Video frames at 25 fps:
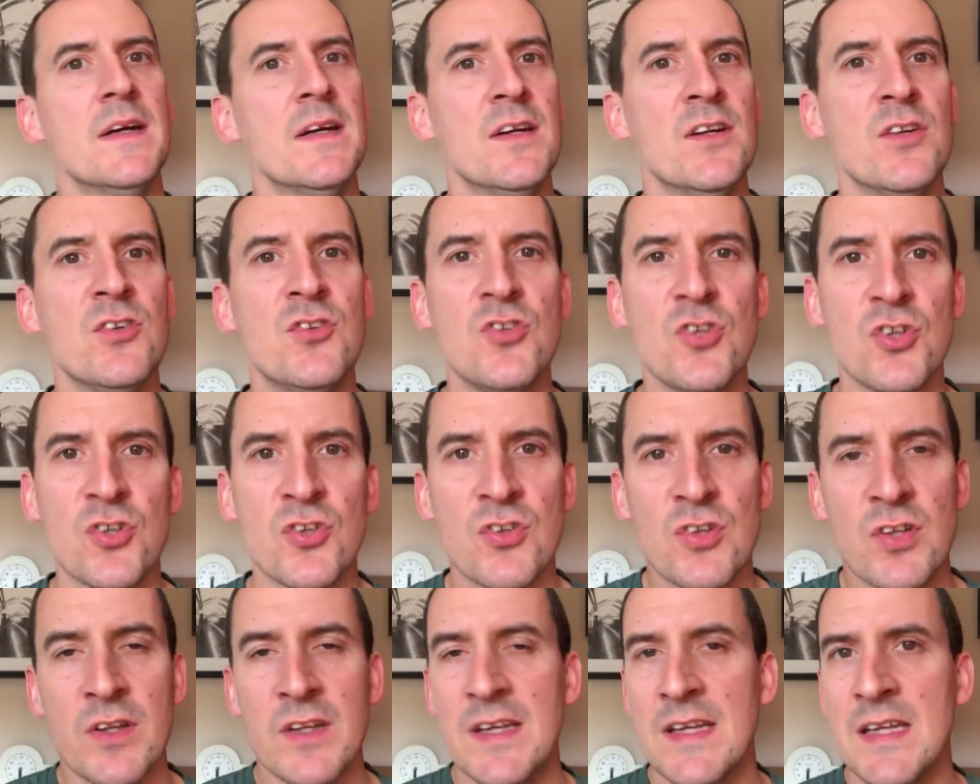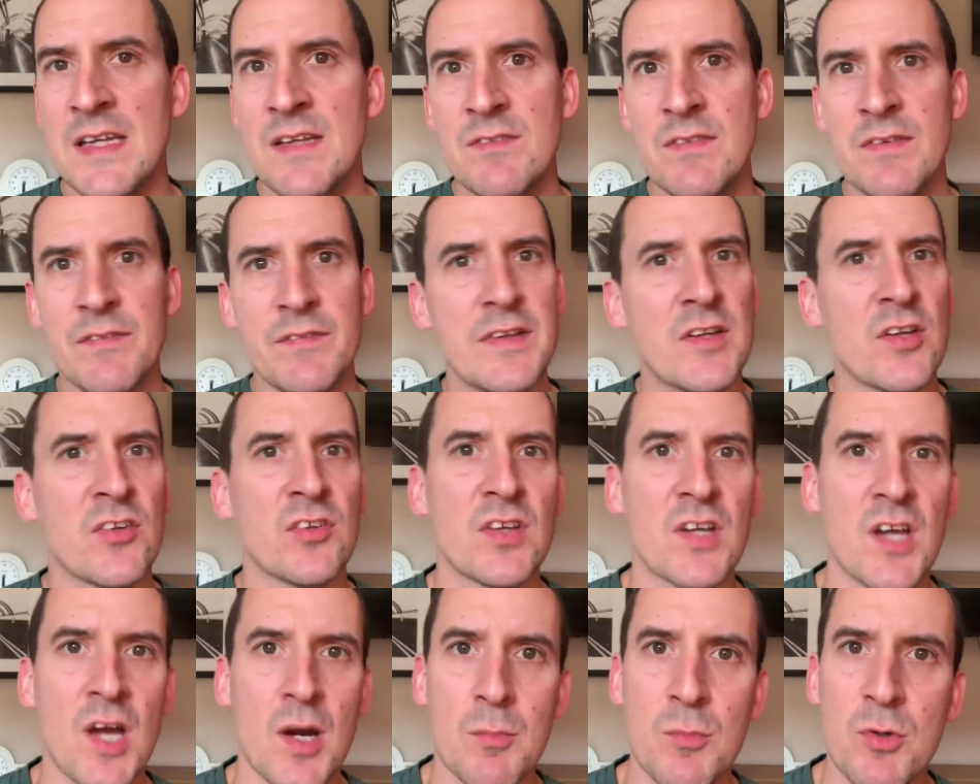just to, even if he
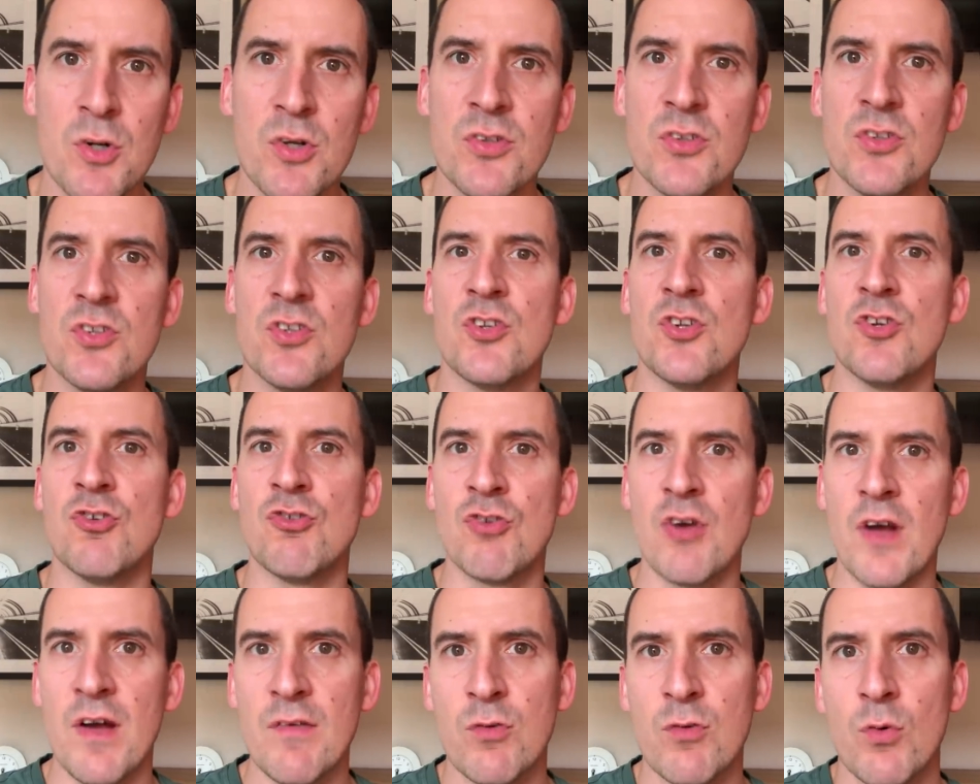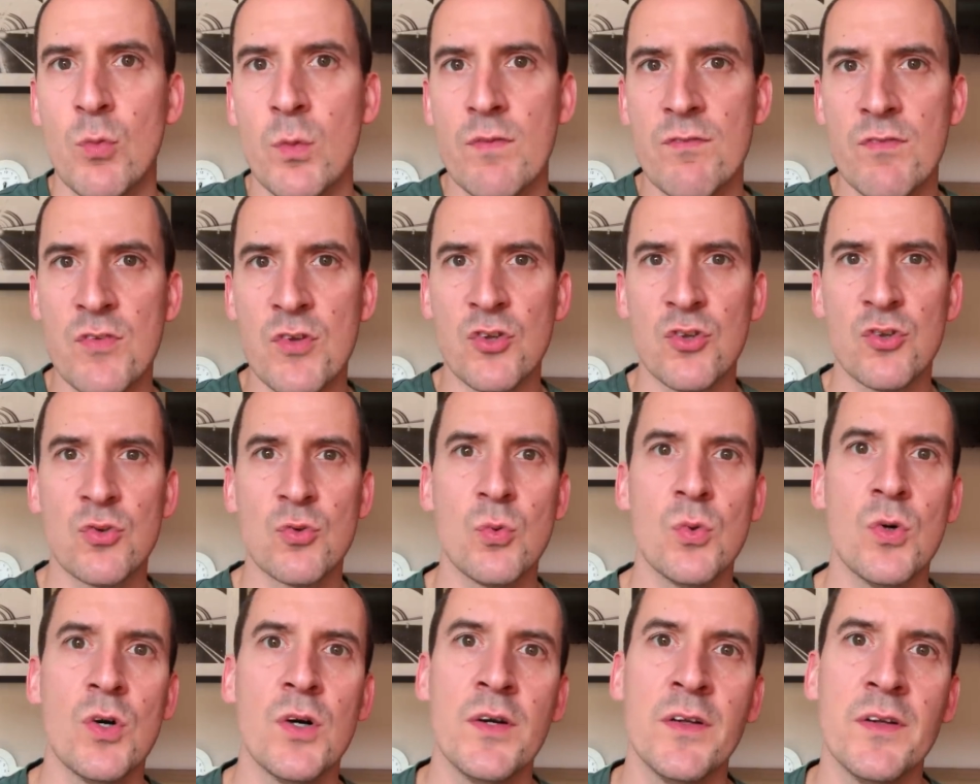doesn't come on, just to travel with the
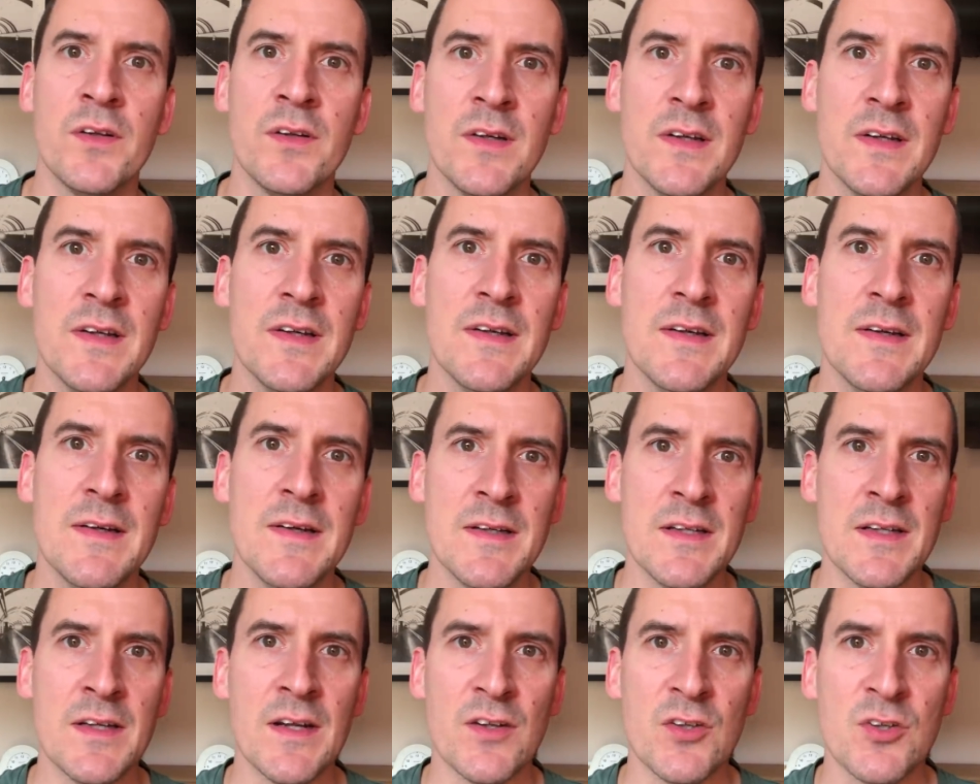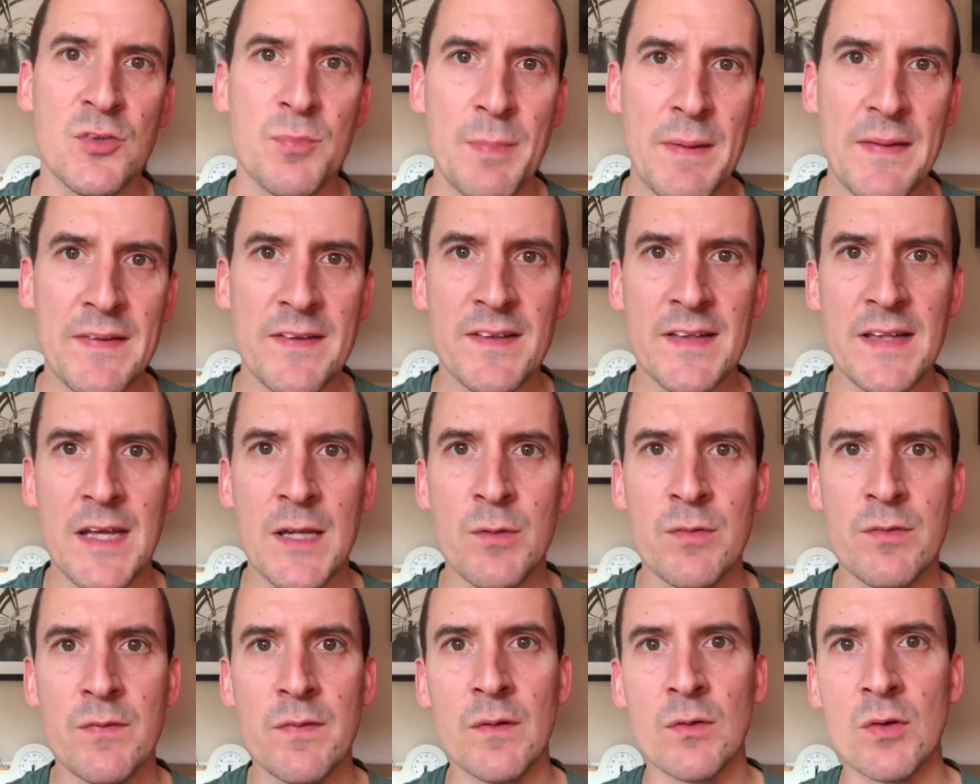squad, you know, spend the day with them.